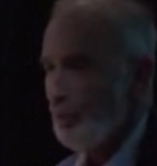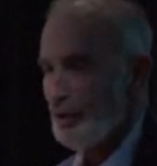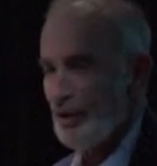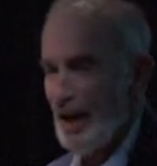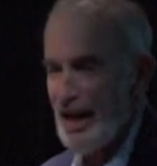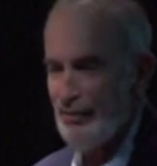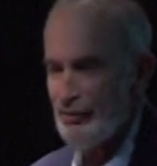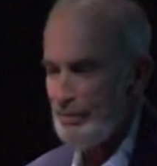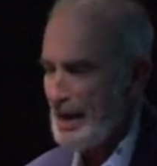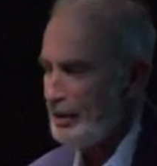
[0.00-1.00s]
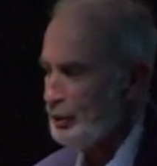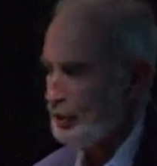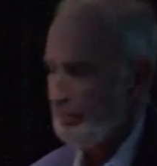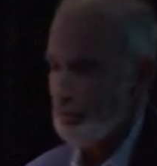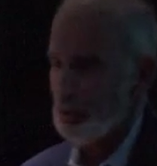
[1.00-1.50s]
We're going to have the
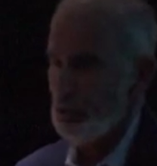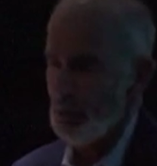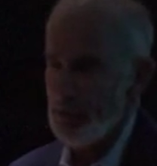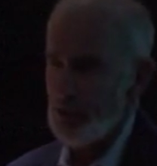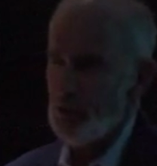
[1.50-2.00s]
battleship Missouri